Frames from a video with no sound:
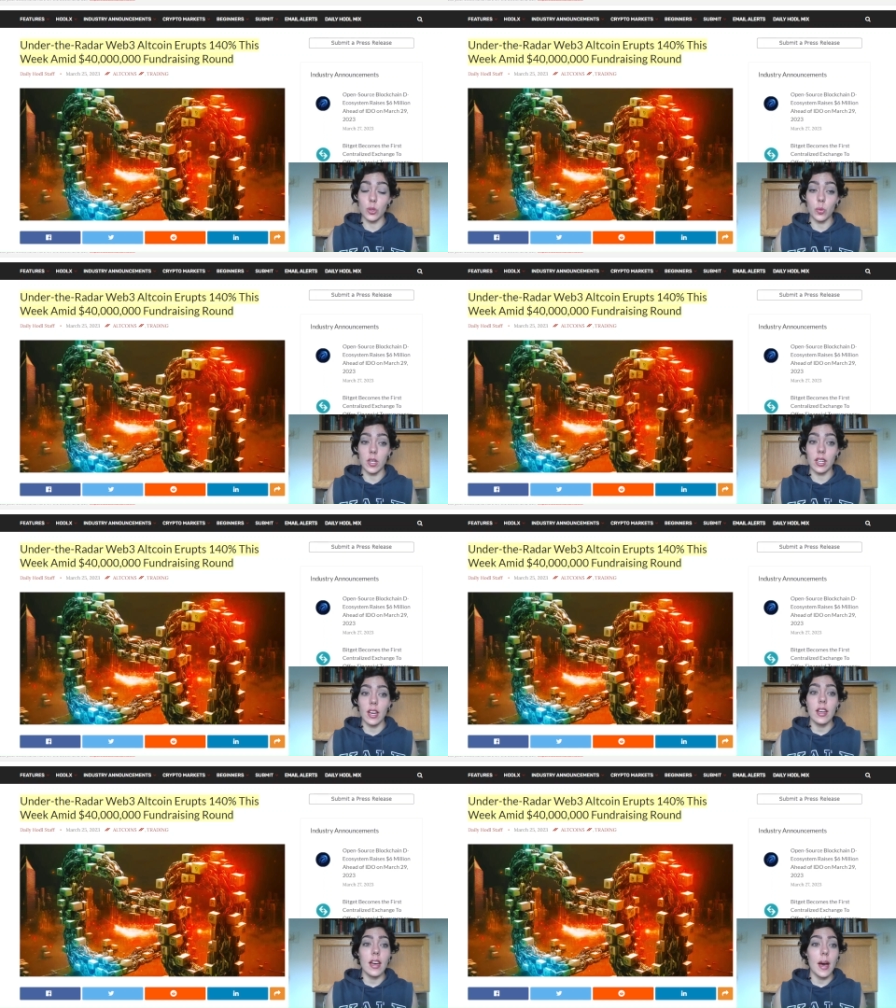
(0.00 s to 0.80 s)
this week
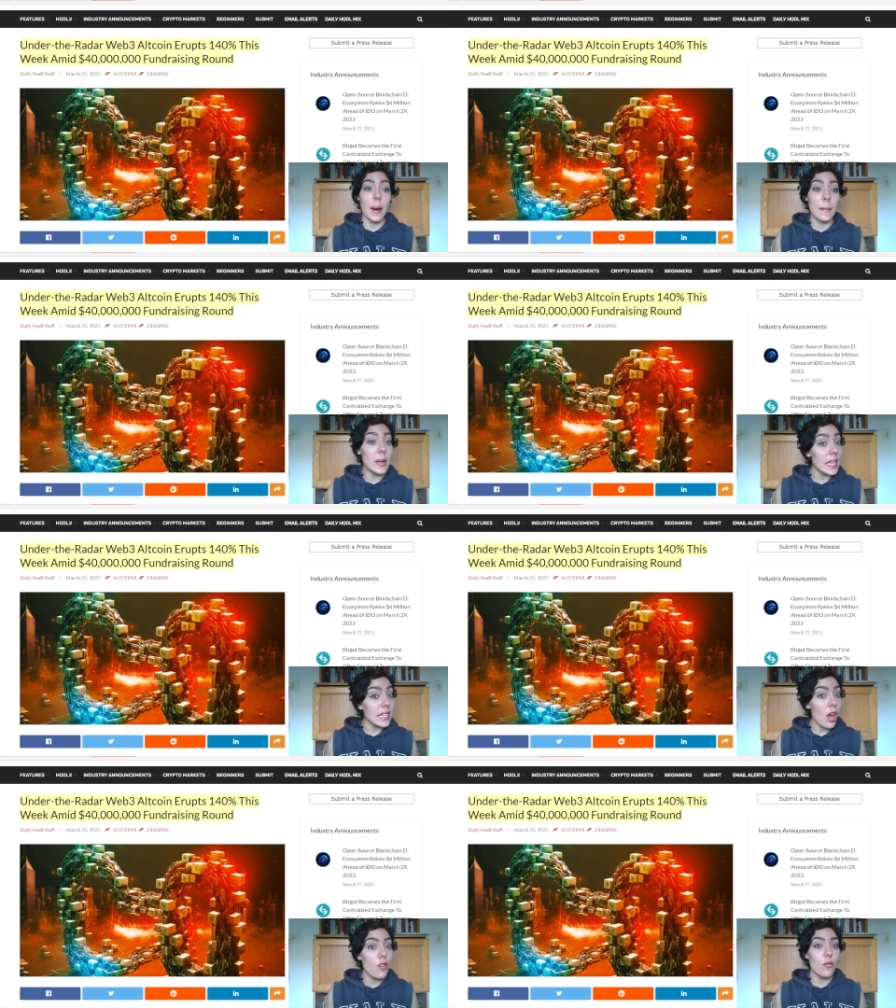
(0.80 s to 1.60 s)

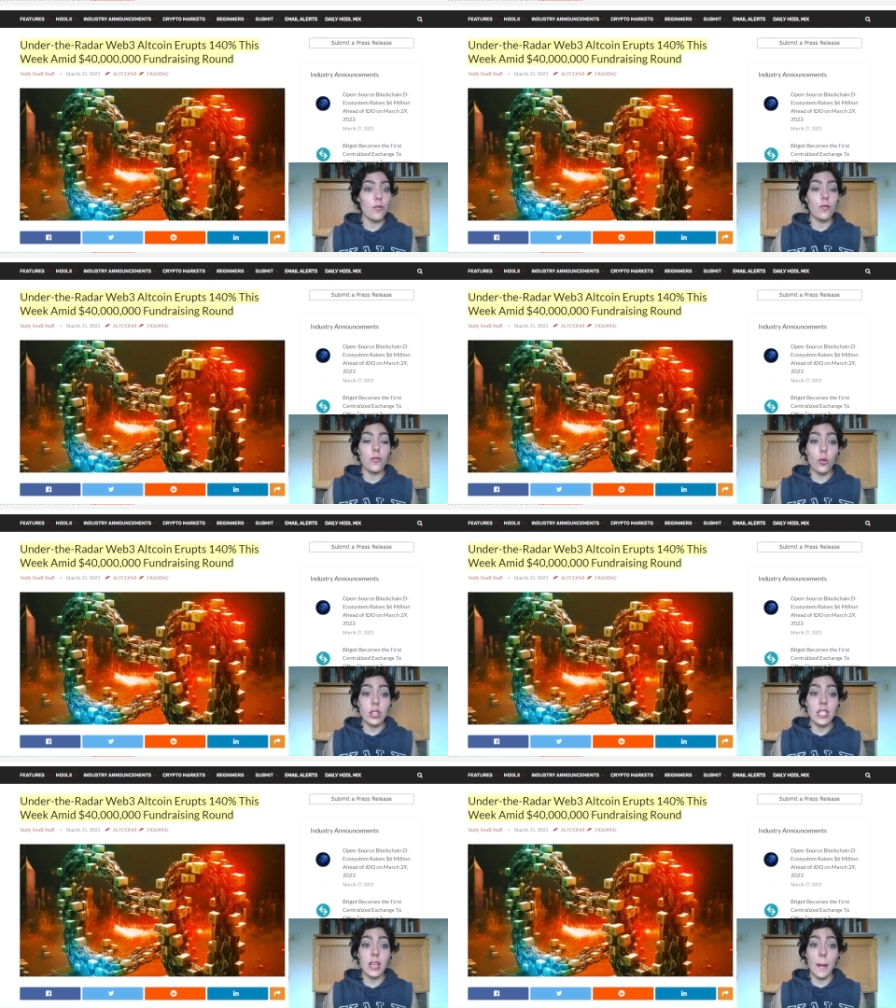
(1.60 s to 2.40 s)
amid
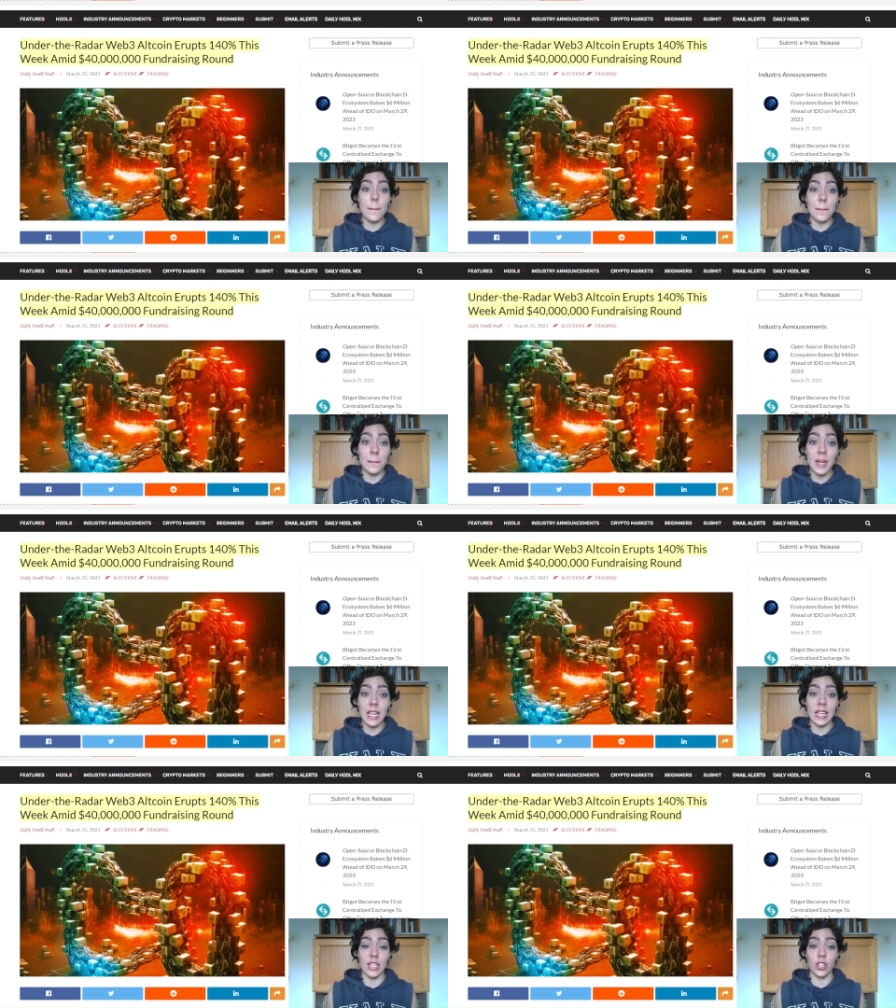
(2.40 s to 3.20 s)
forty
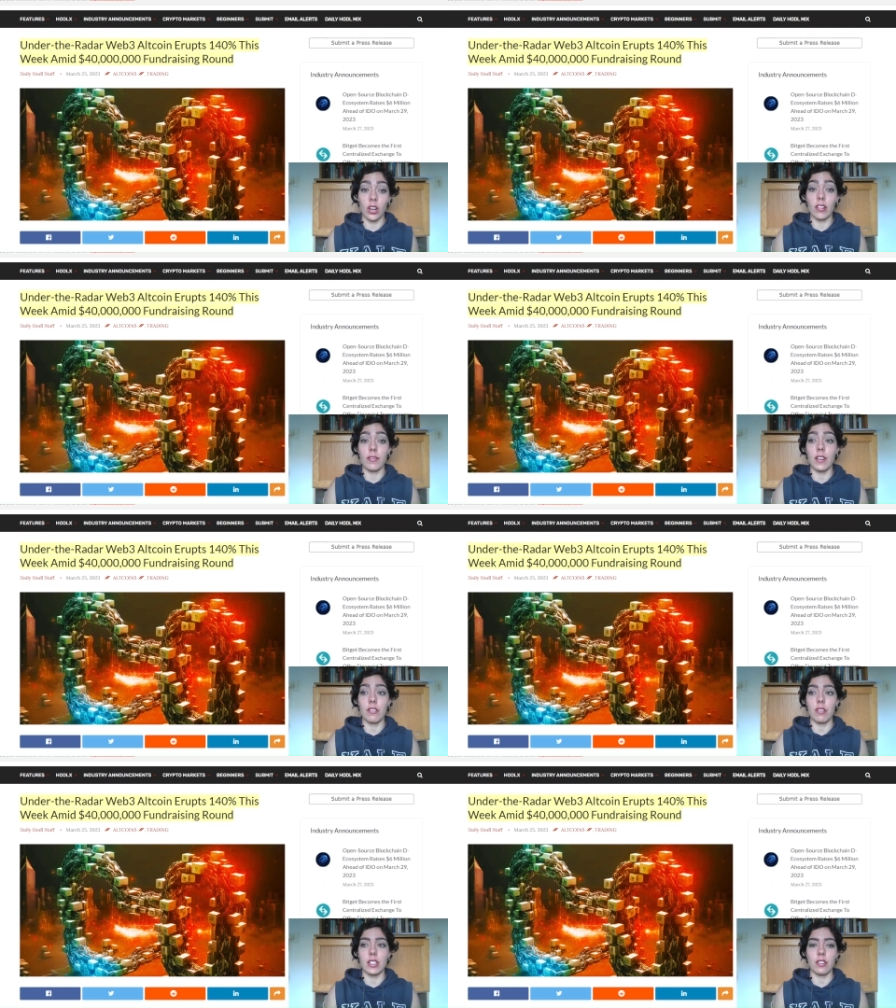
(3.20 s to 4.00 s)
million dollars
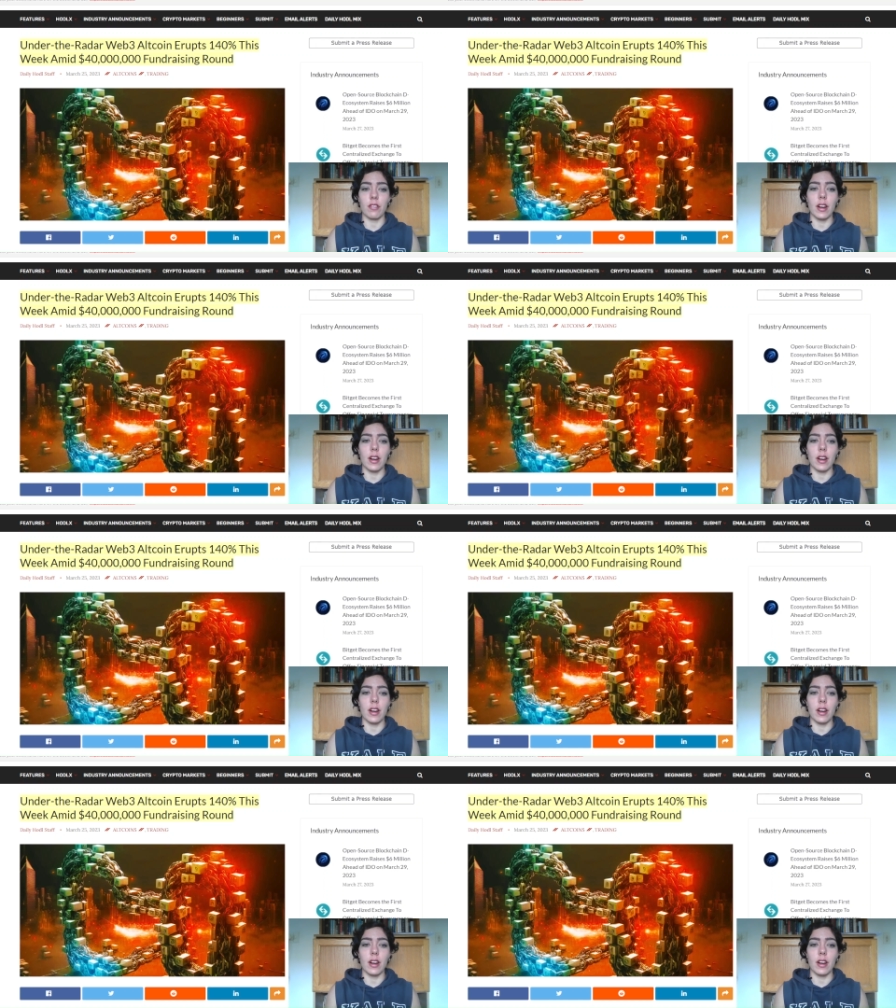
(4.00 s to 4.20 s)
fundraising